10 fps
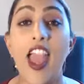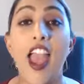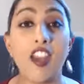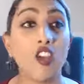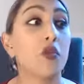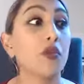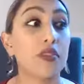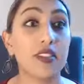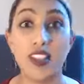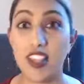And you will
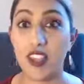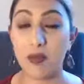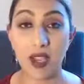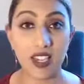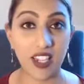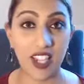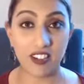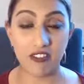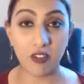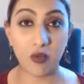see money
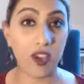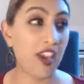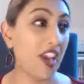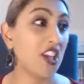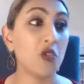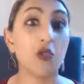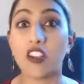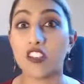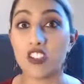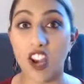everywhere, and you will
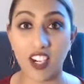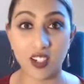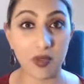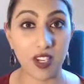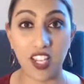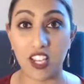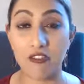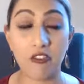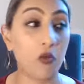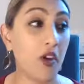attract money
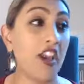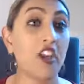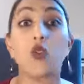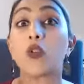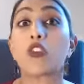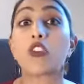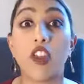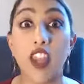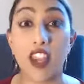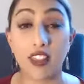everywhere, and you will
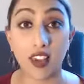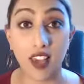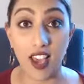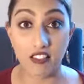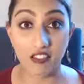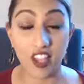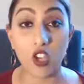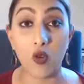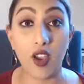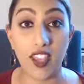create the life that
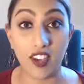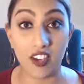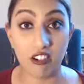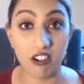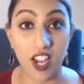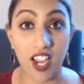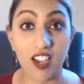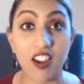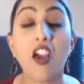you are here to create.